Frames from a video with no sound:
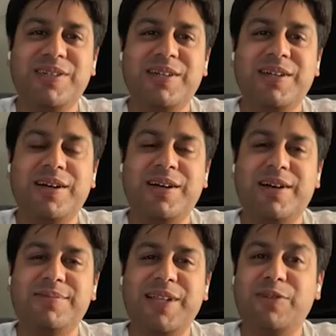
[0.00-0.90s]

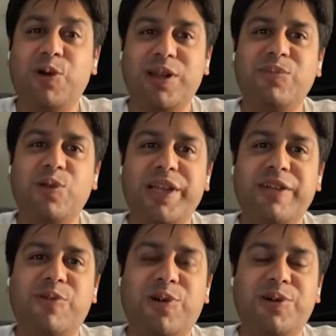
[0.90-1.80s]
like what I'm
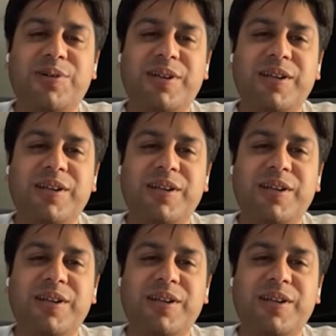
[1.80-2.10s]
looking for.